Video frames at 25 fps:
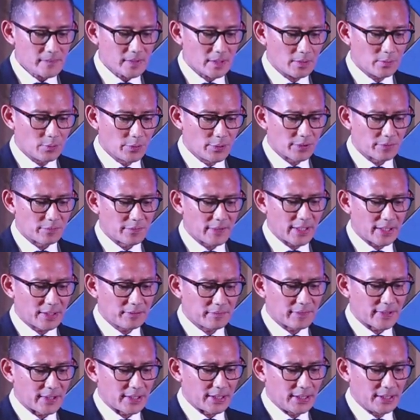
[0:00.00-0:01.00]
we are very,
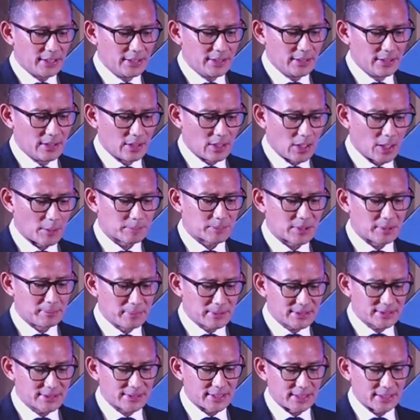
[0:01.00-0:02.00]
very
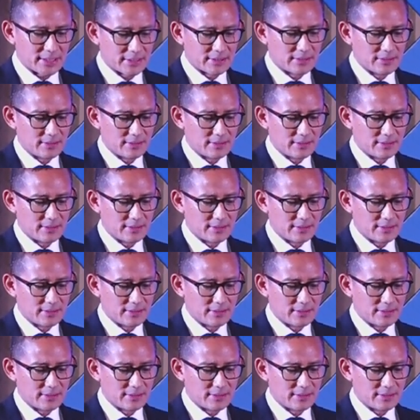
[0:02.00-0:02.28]
optimistic